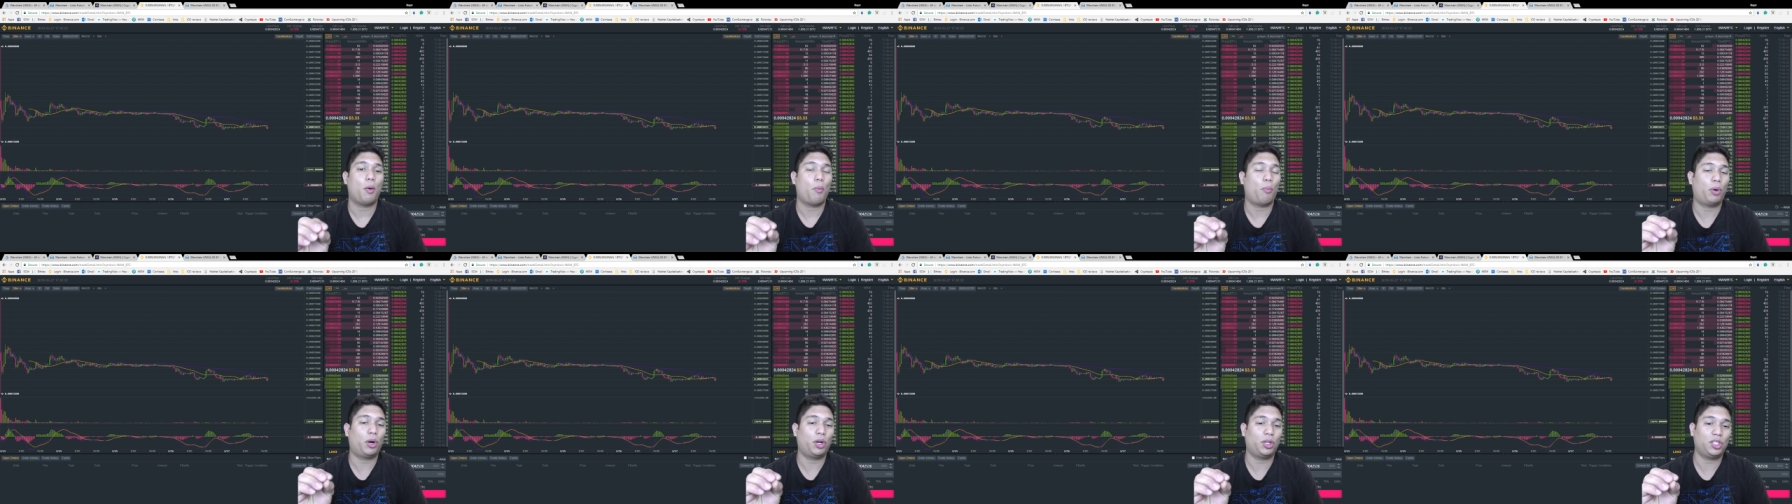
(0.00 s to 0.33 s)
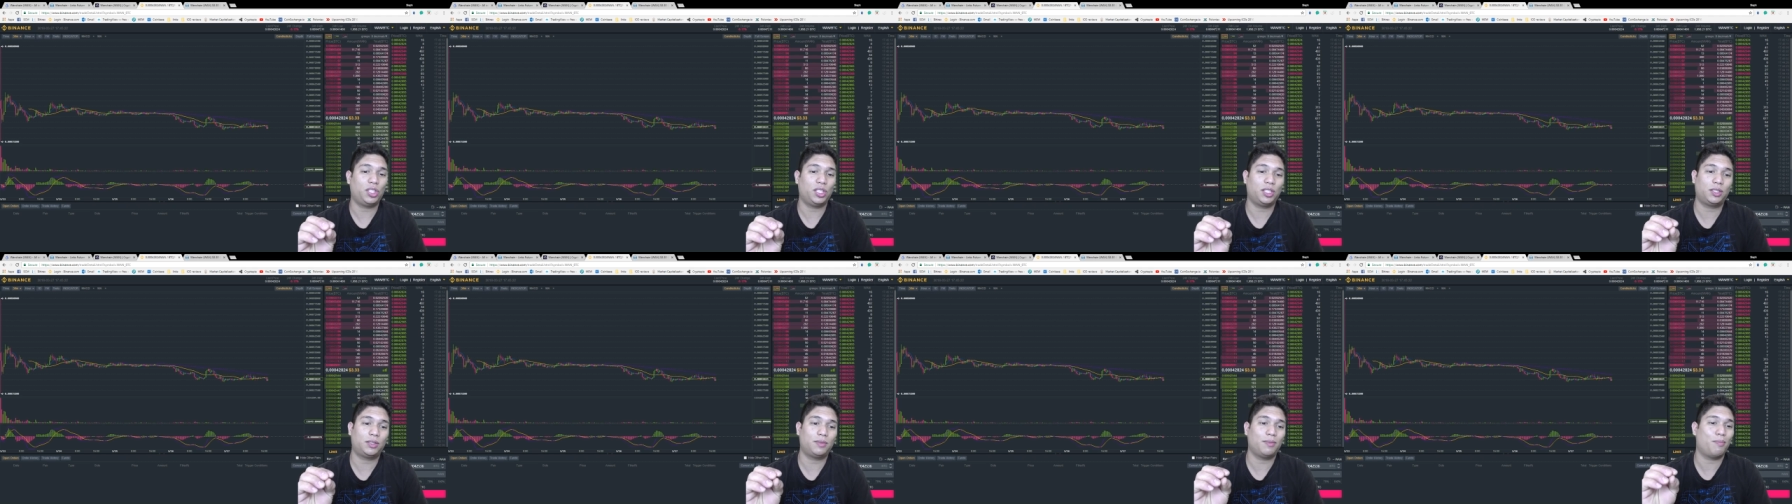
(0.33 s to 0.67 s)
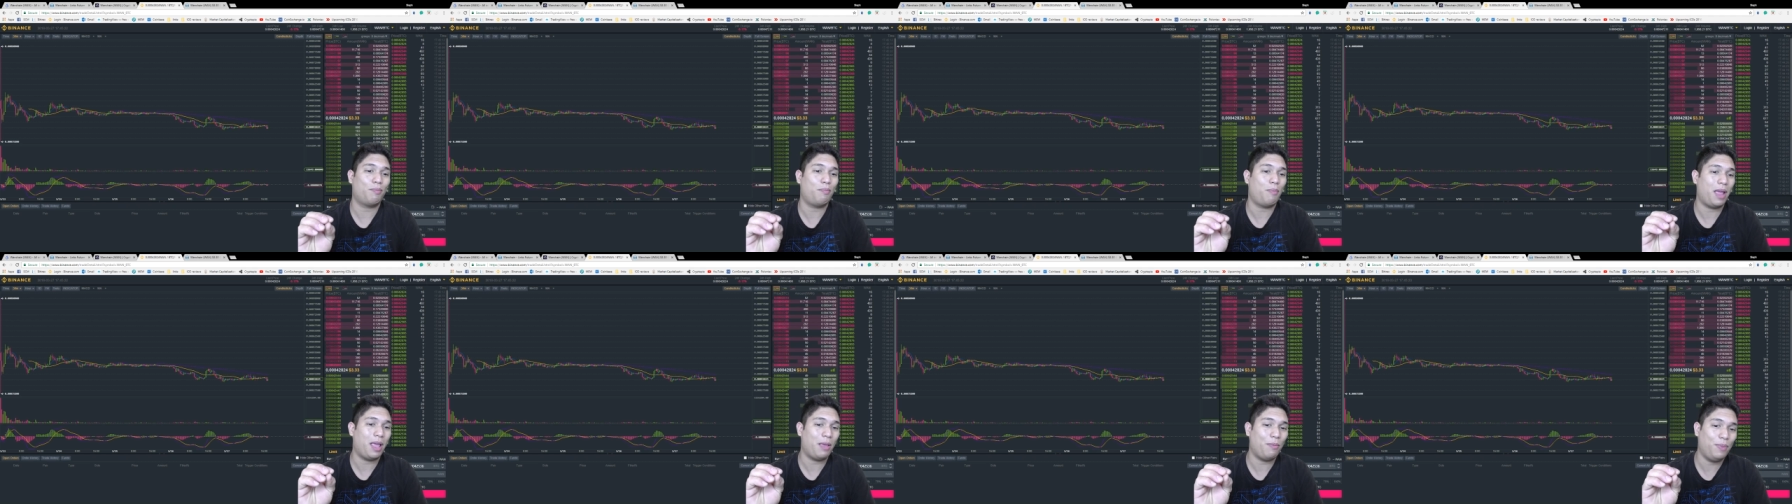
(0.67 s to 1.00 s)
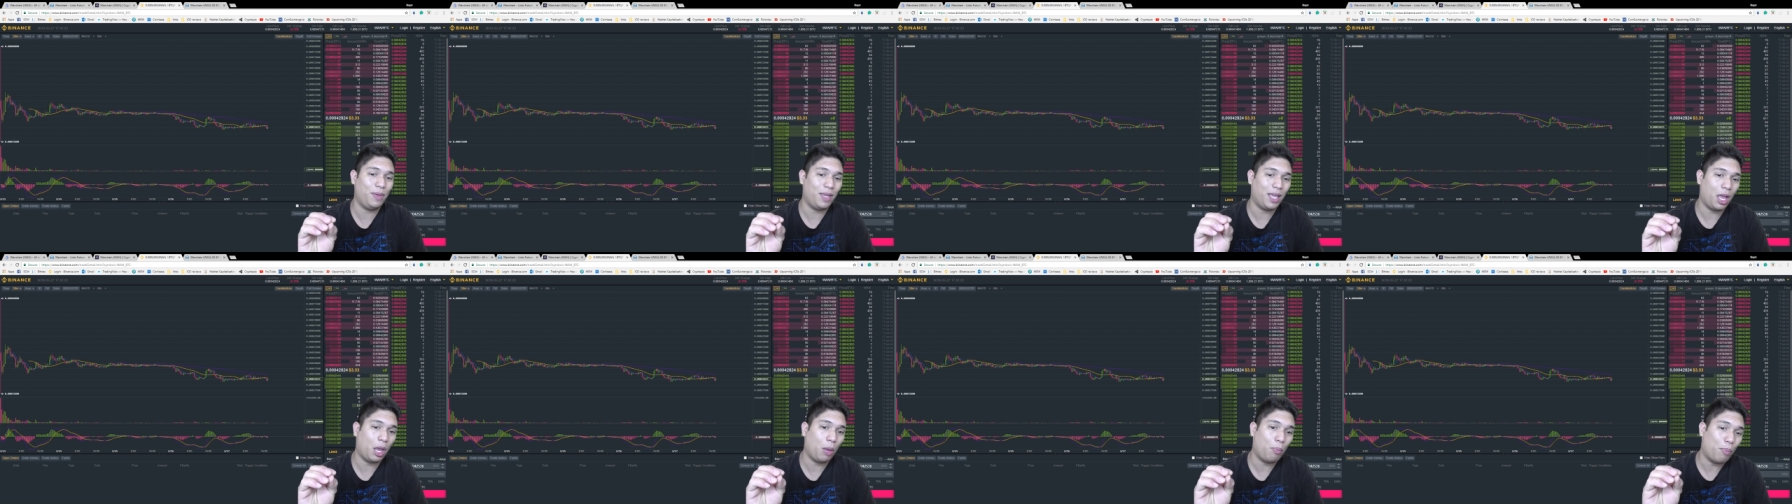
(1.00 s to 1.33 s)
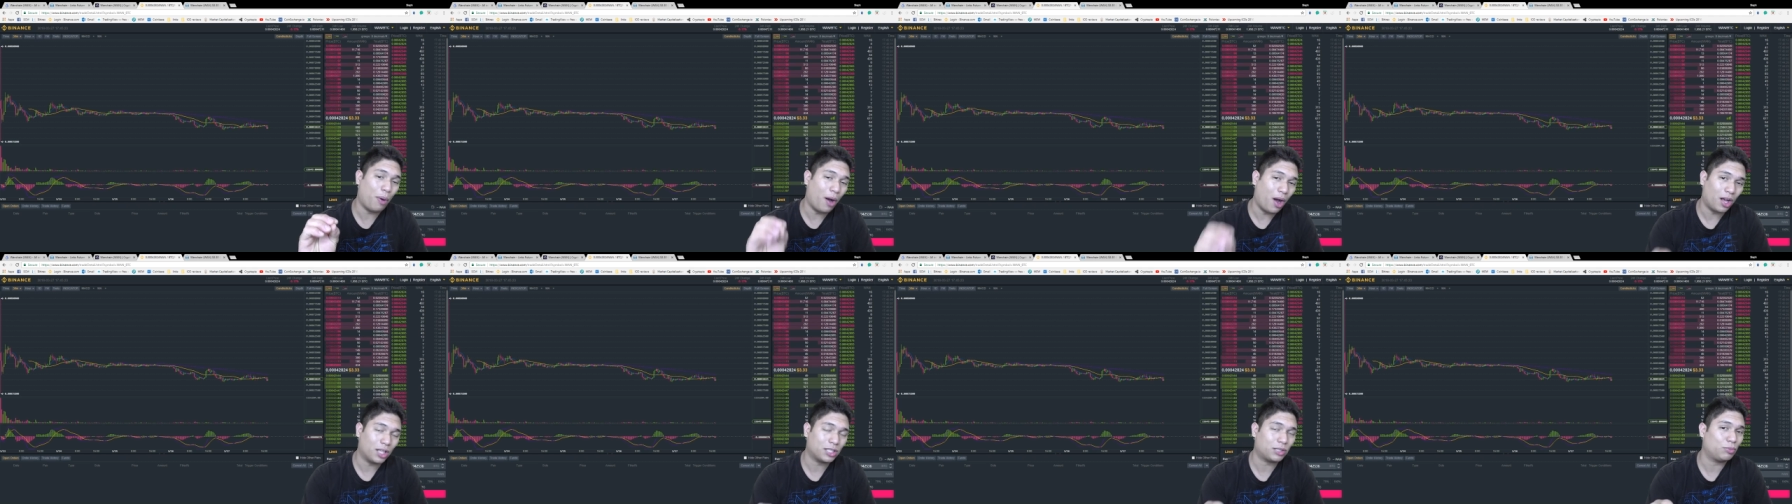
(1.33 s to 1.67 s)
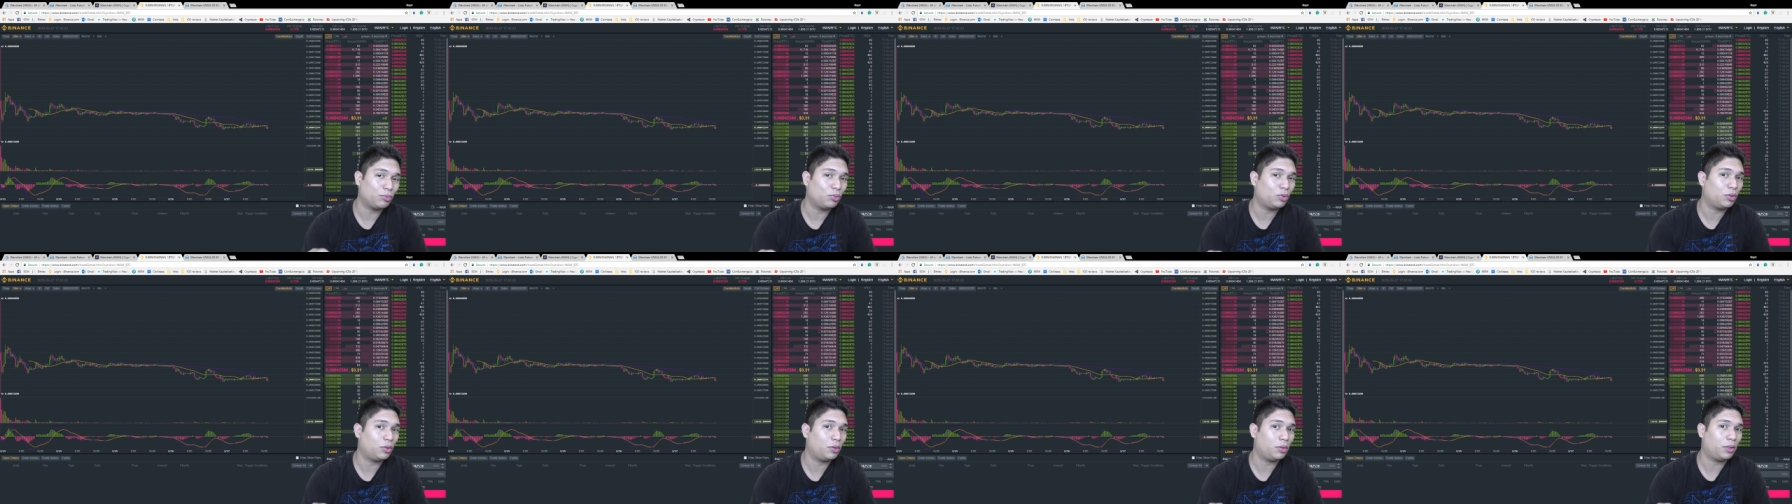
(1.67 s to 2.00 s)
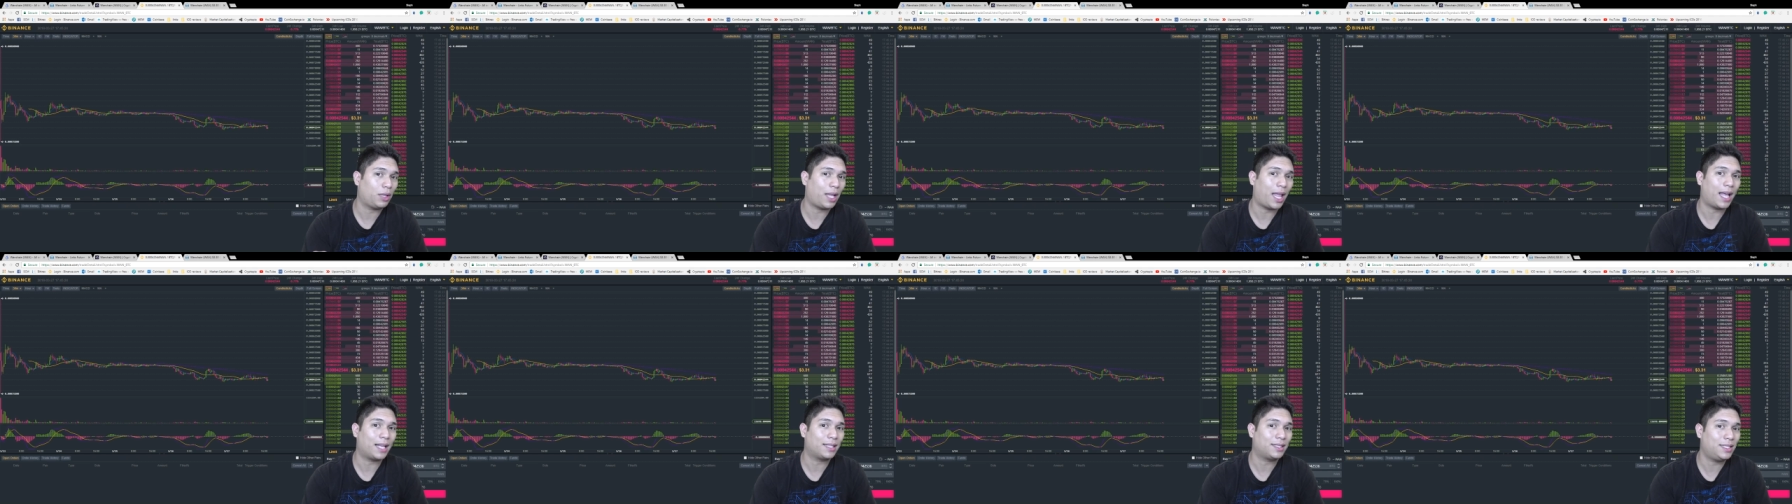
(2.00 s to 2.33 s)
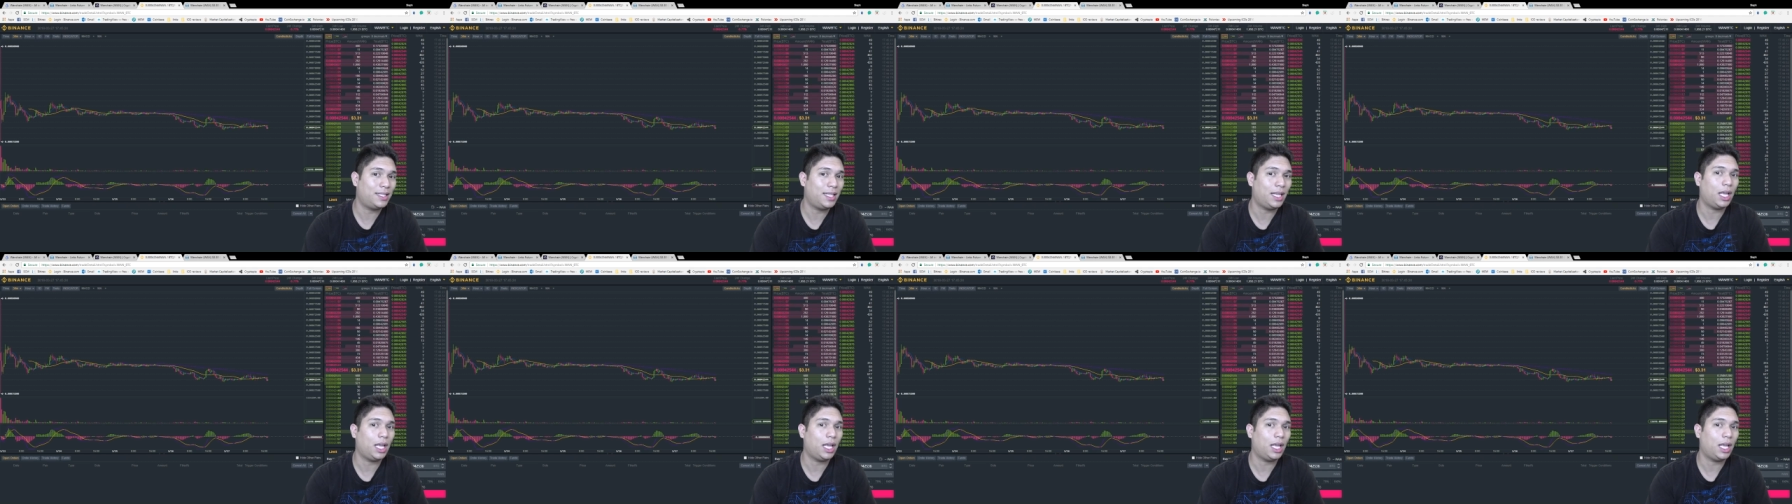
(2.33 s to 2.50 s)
purchase maybe a possible last